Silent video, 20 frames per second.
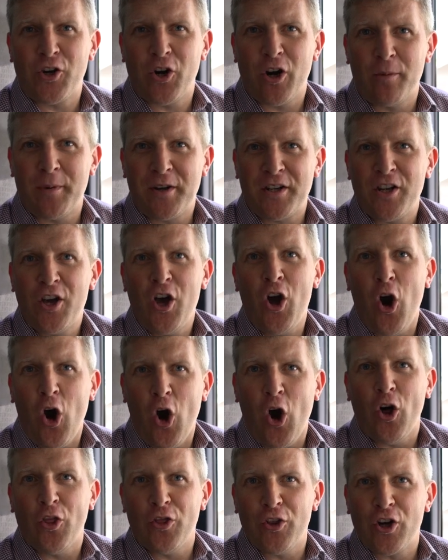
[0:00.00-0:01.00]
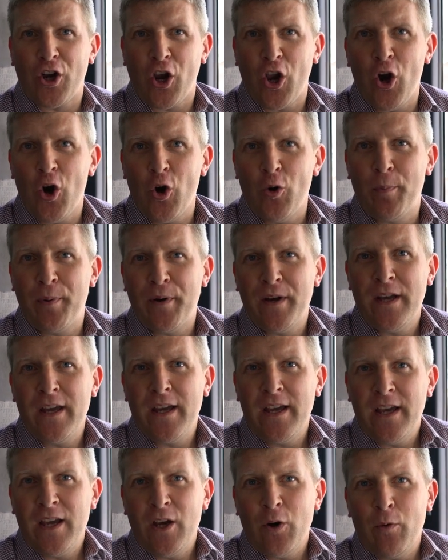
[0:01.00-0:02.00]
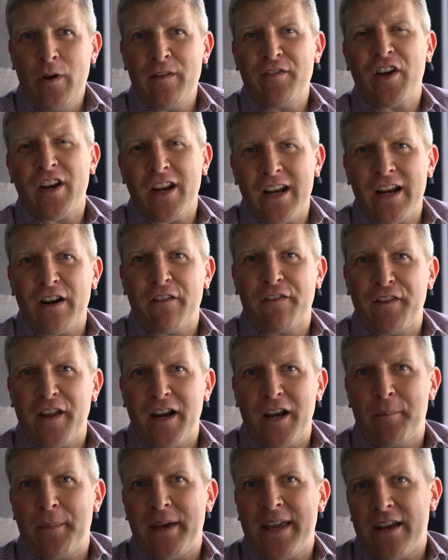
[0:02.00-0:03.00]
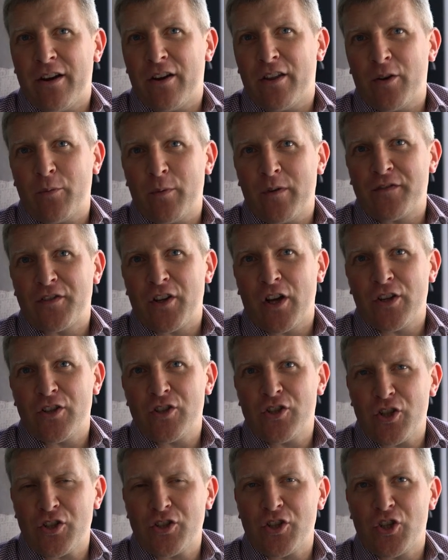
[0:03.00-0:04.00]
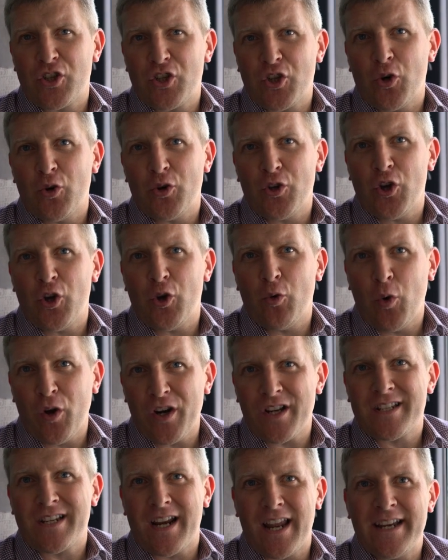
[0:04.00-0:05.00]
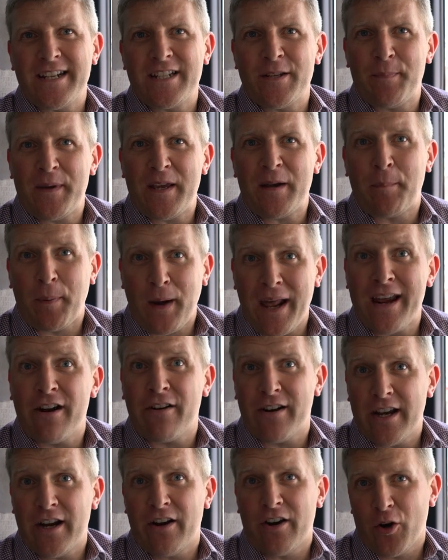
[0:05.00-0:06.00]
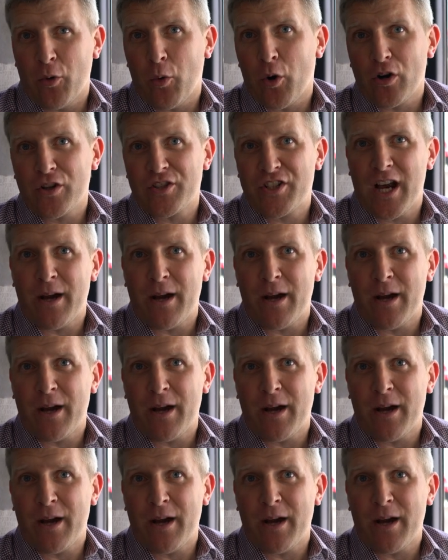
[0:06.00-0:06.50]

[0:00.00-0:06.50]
tournament on the globe. We've got a little film here that we've done just to show you what it's like to be a player here at a World